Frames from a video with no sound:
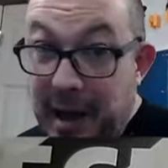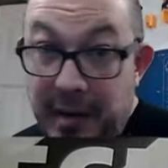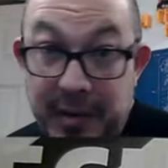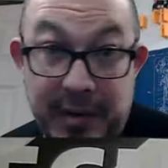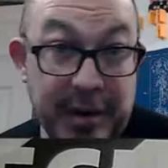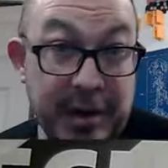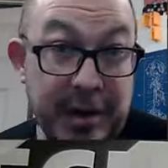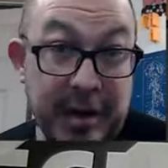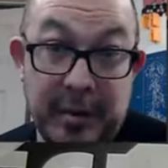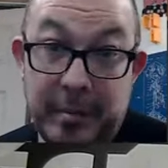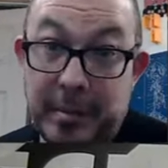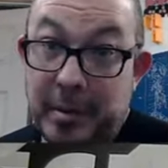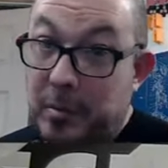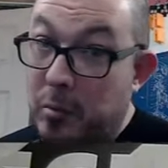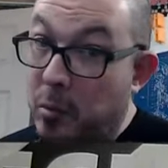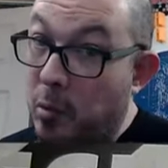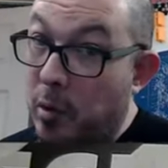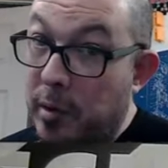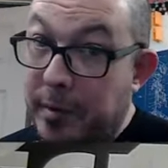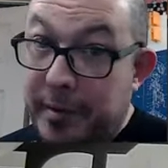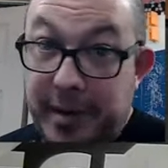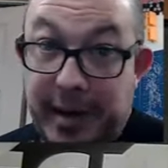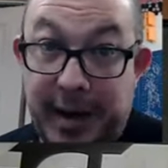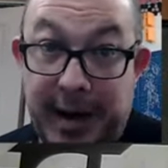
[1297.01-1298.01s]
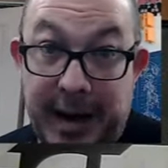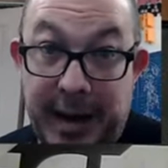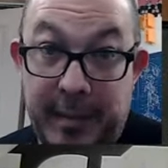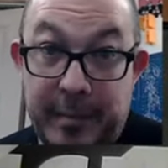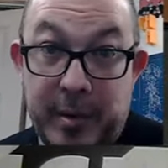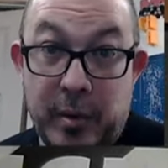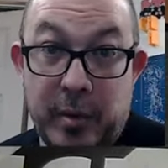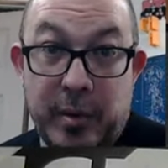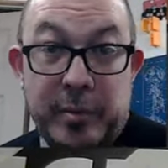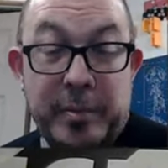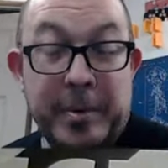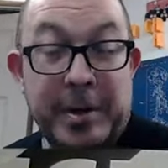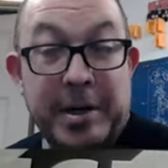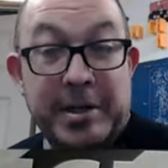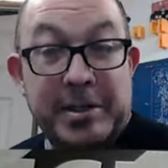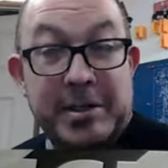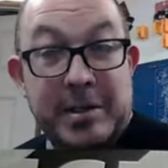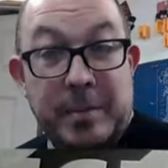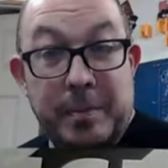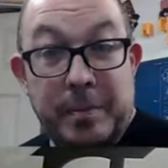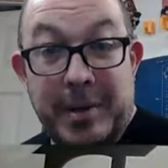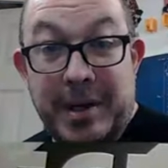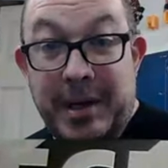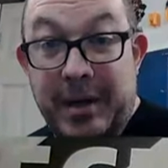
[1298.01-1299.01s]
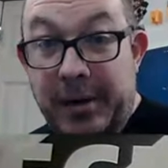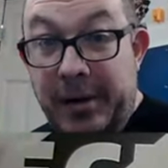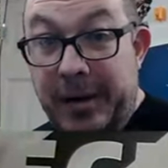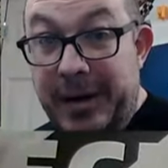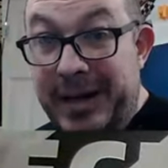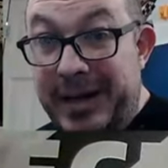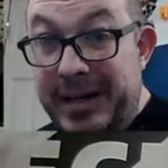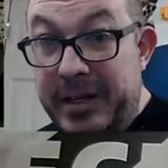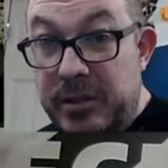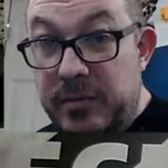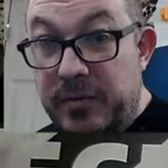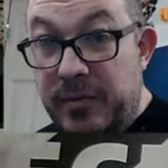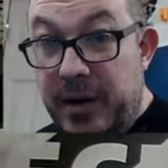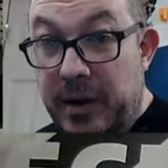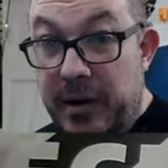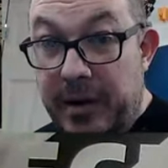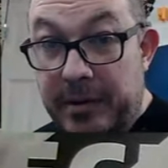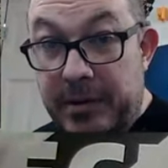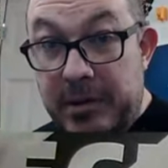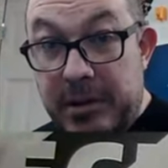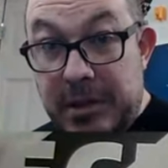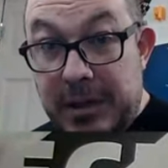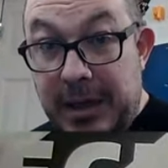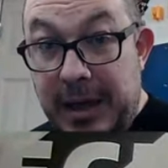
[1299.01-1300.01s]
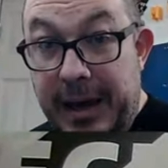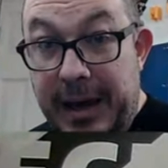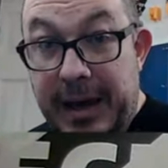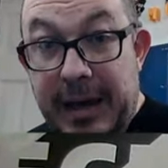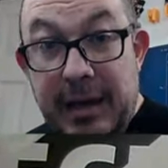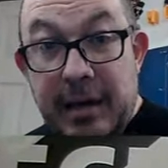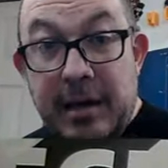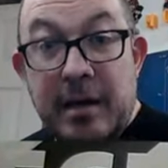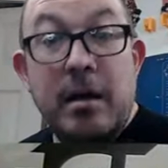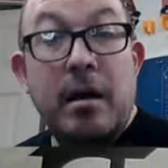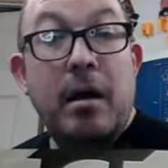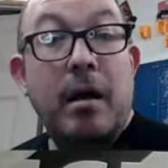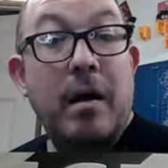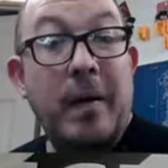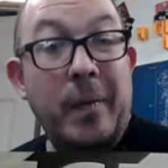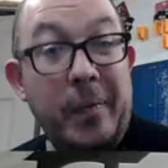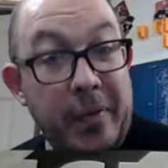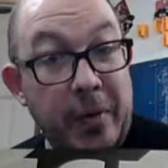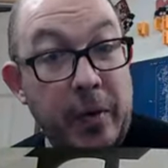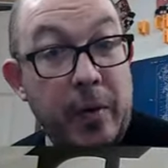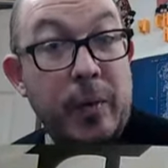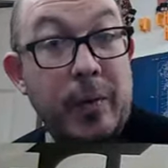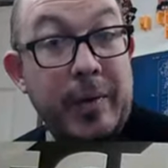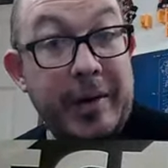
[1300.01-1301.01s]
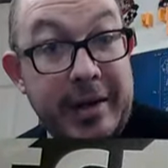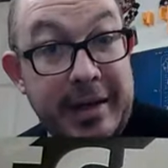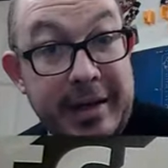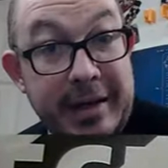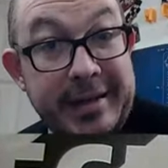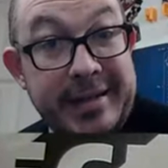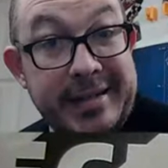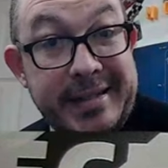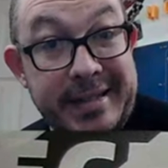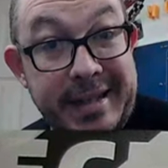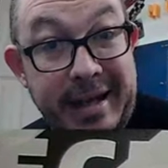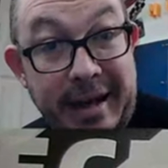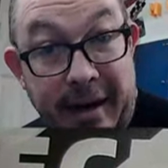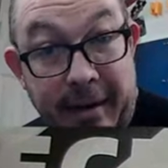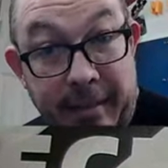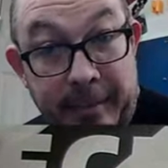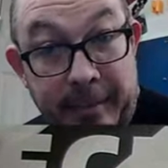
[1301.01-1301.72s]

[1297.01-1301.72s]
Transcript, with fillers: they're going to be more than happy with because the ping is very slight, although it is there.